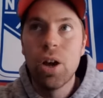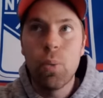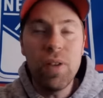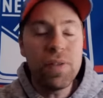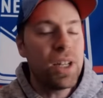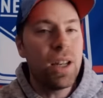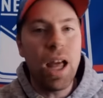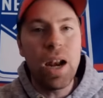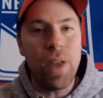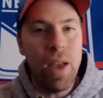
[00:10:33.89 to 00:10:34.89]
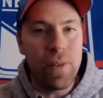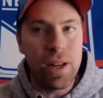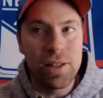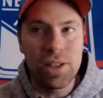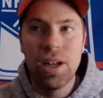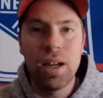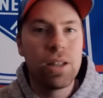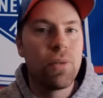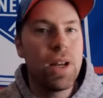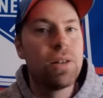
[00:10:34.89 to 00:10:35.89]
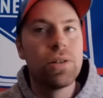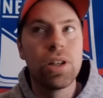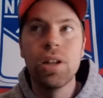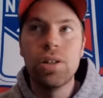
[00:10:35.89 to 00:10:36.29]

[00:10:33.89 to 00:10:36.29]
we've seen a lot of evidence that the Rangers